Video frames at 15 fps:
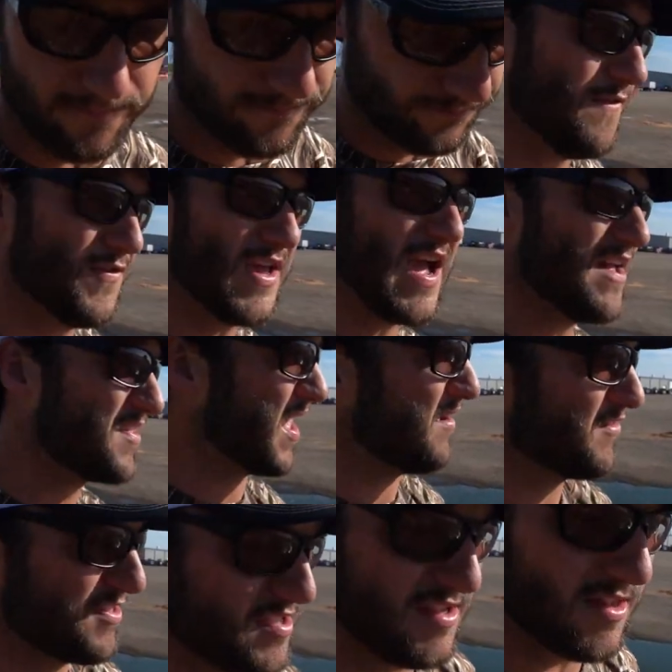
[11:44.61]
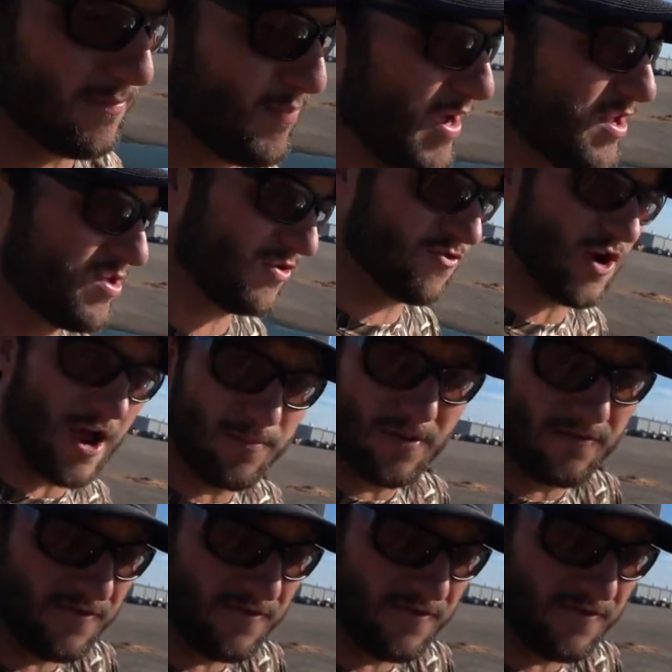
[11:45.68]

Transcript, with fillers: If you guys haven't seen the pigeon trapping